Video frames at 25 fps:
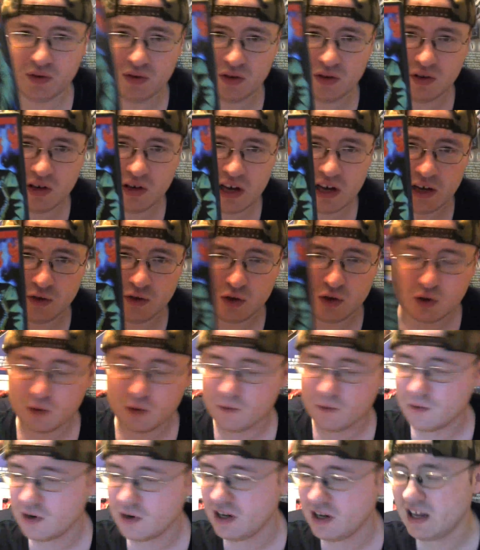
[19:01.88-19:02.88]
is this guy's
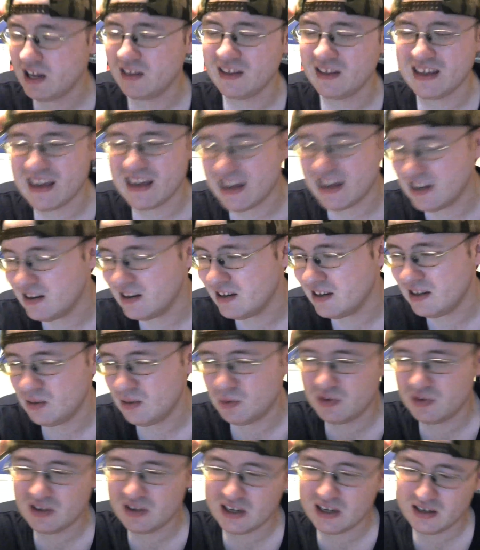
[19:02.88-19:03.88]
girlfriend in the
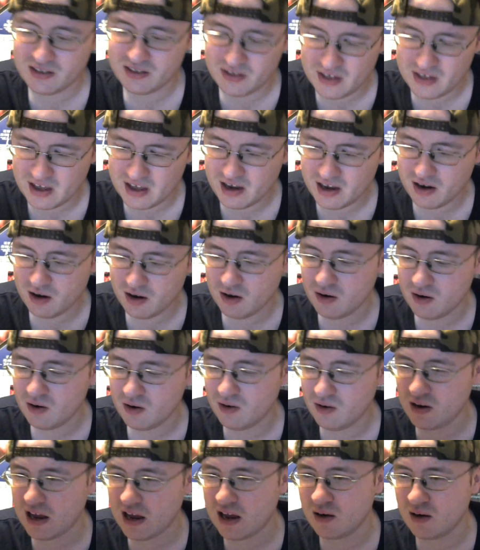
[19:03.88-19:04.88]
ending was like
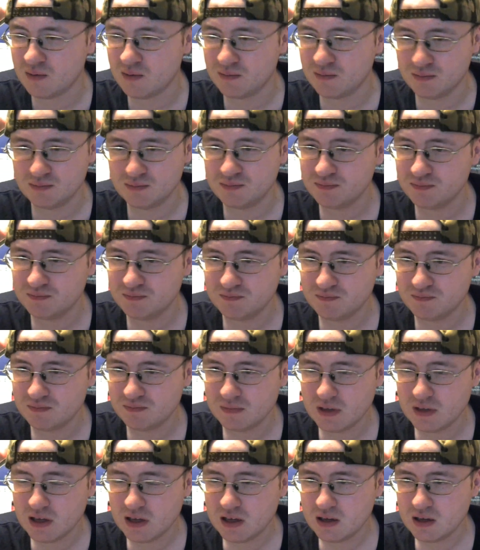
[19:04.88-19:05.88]
there. Um,
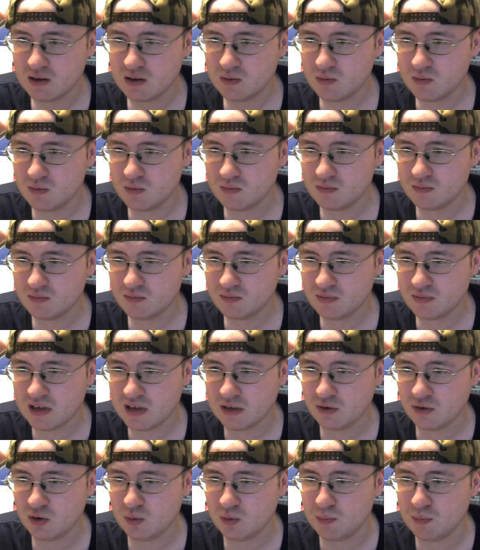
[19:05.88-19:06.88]

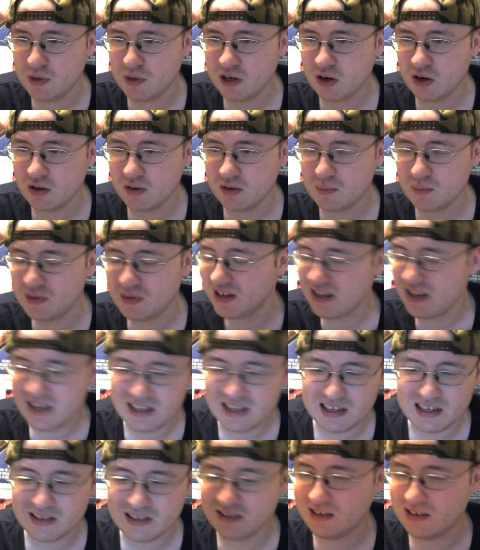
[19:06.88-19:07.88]
not too big on But
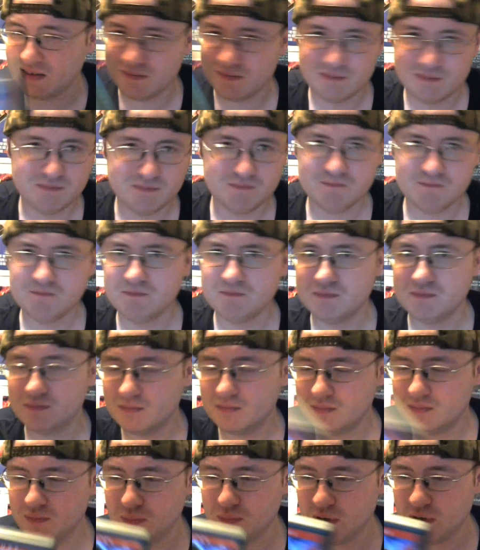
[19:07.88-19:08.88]
again, it's
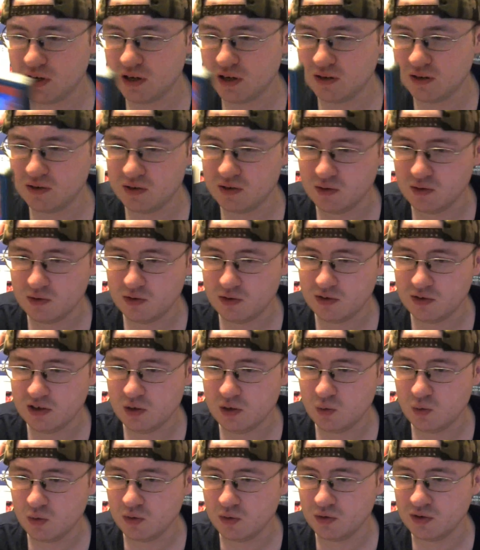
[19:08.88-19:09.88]
because there's
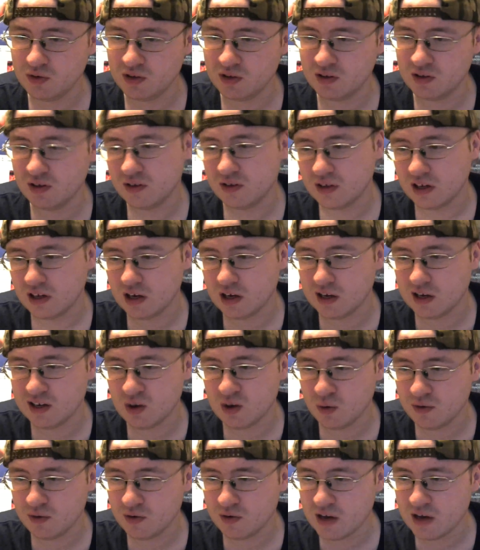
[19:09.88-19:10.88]
sequels and it's like I
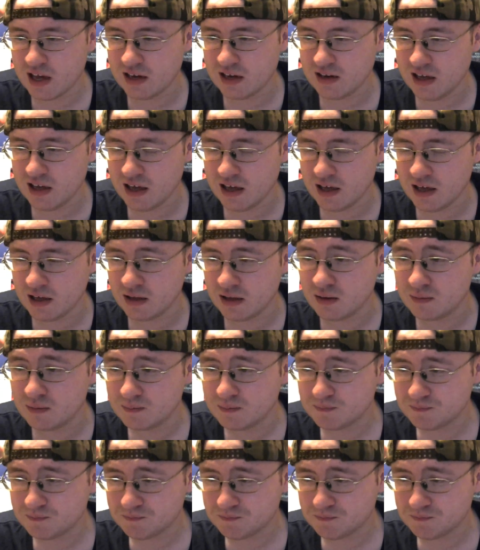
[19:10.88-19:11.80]
know they're not dead.